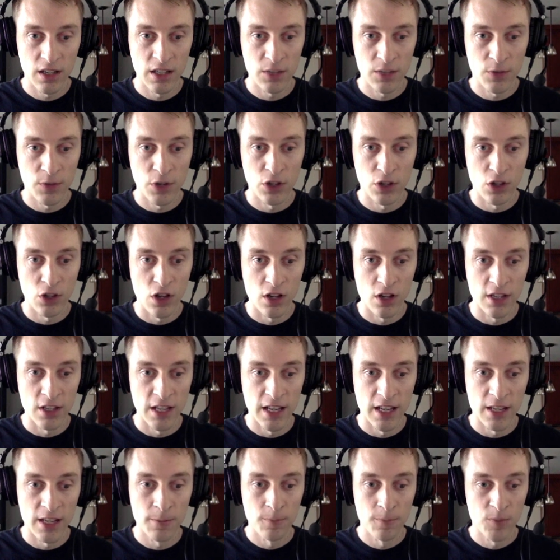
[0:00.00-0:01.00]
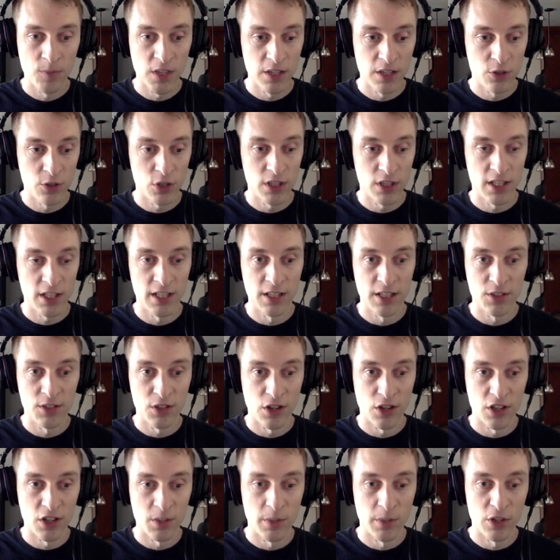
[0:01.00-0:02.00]
as far along yet. He's just getting
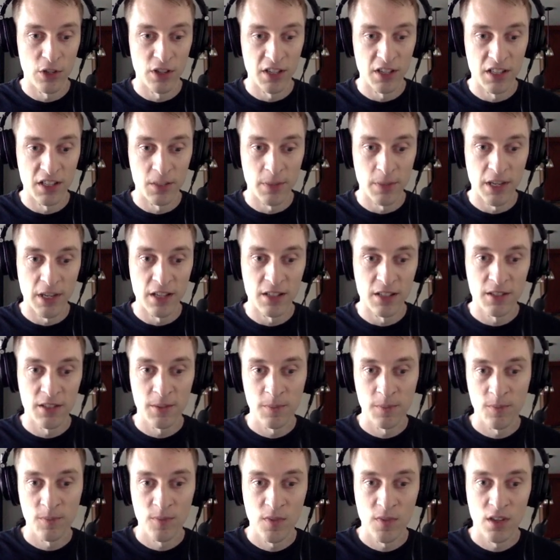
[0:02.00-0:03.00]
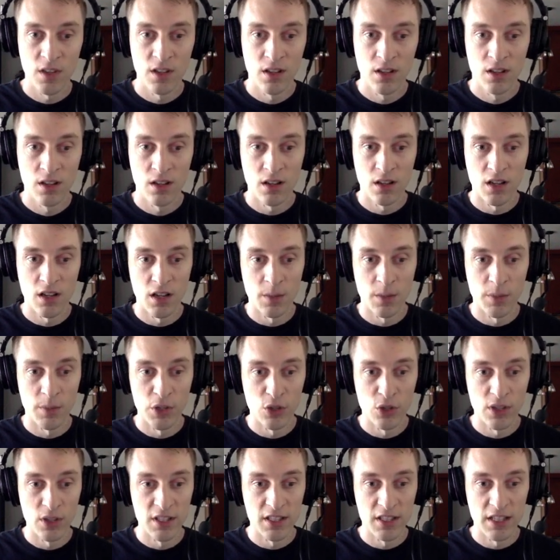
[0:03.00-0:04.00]
started building his base. Um, but
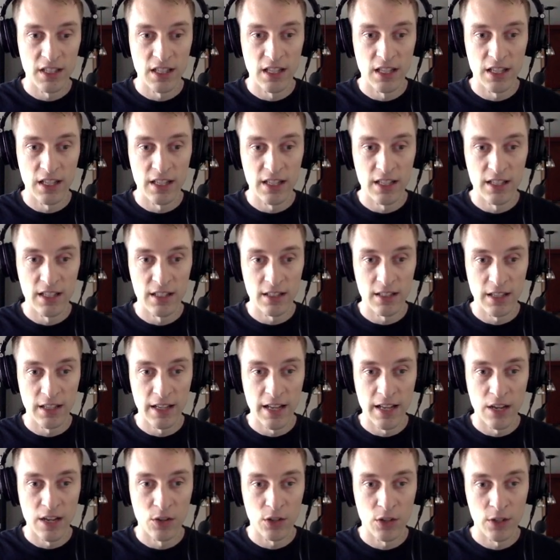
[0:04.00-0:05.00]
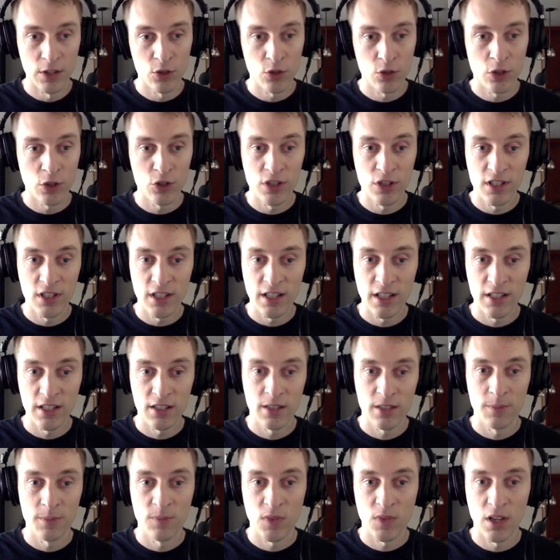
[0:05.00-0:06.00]
you can see that he's laid out construction
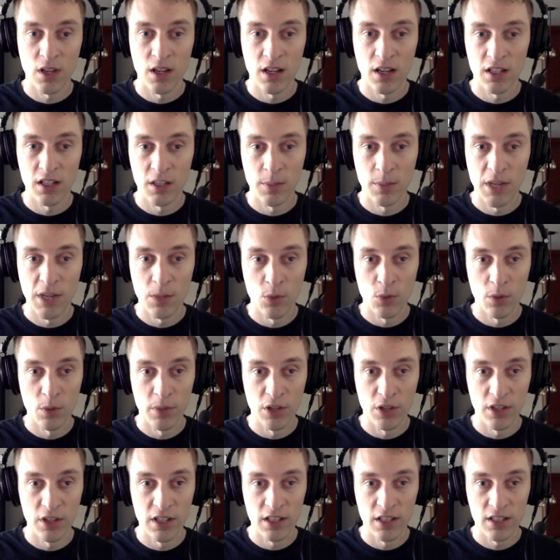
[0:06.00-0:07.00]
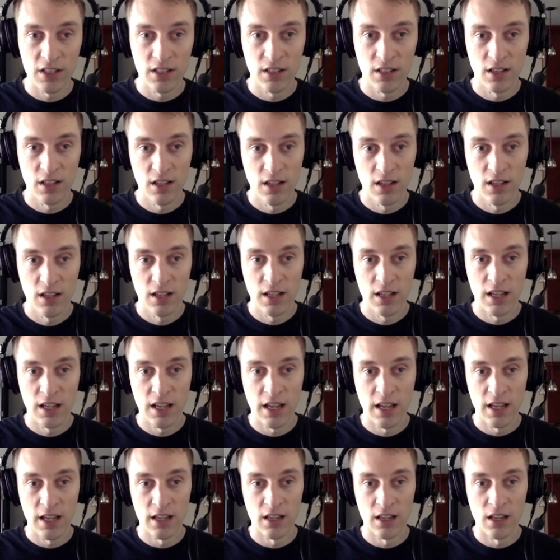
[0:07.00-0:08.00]
sites uh, to make more buildings.
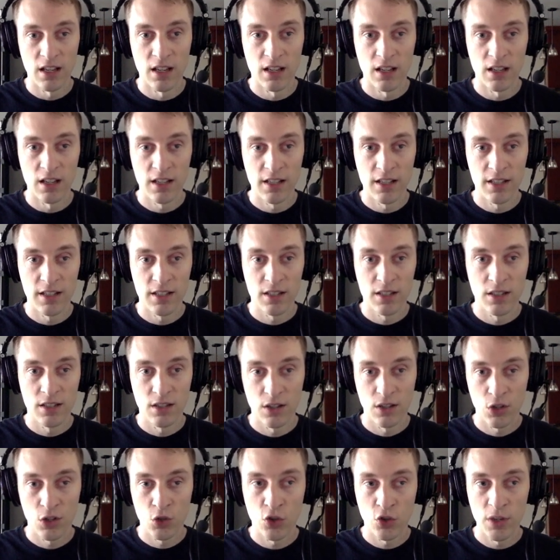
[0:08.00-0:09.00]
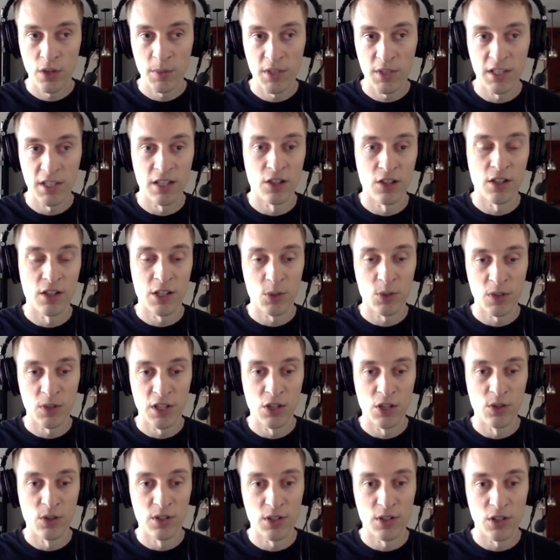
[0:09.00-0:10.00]
And uh, his creeps here, that's what
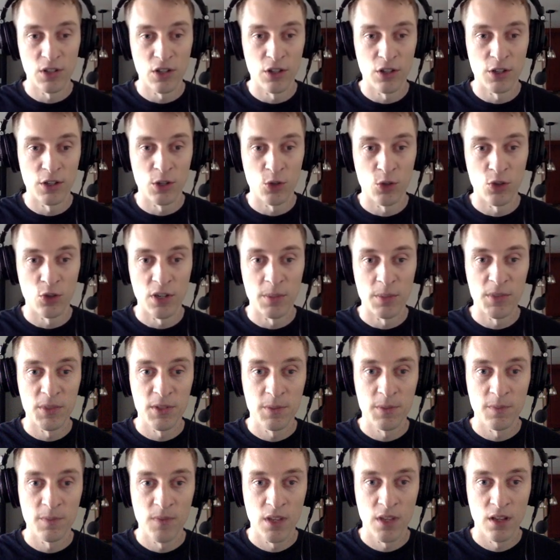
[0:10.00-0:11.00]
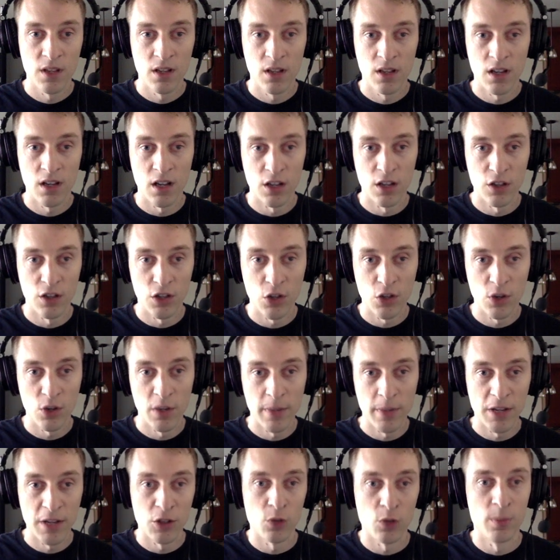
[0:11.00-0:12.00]
the units are called, are creeps. Uh, they're going
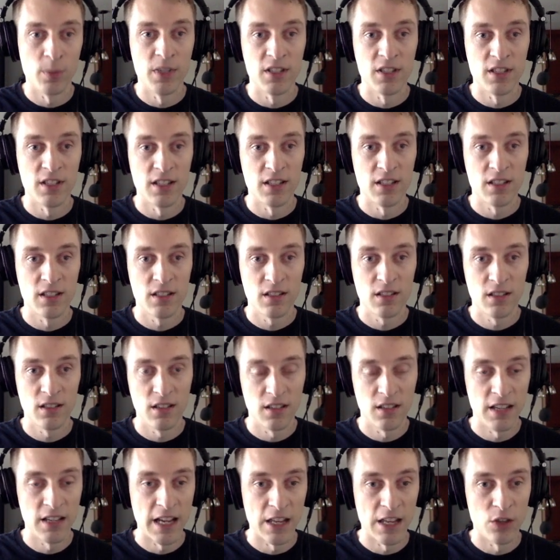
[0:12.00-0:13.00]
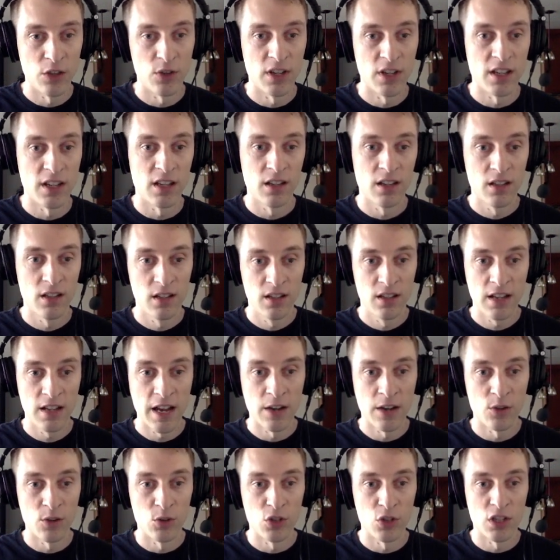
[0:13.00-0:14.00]
about their business, gathering
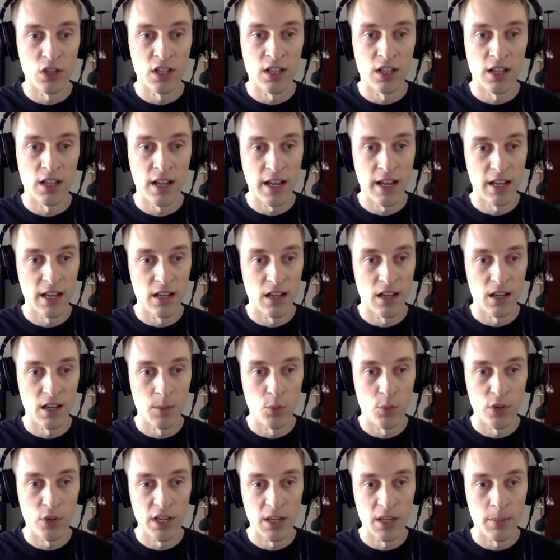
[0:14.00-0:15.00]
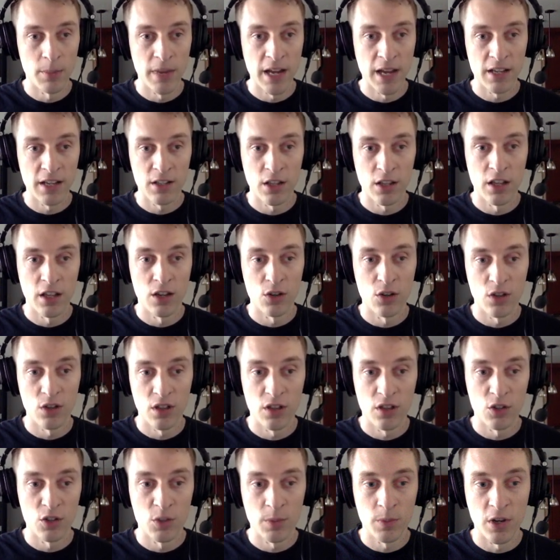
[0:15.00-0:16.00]
energy, and uh, bringing it back to their,
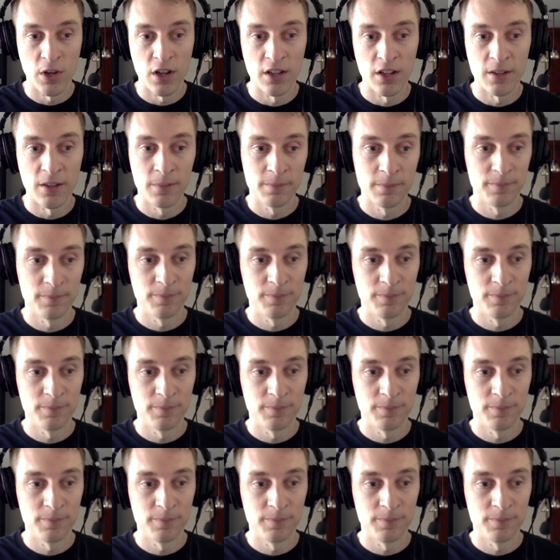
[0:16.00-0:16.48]
their spawn.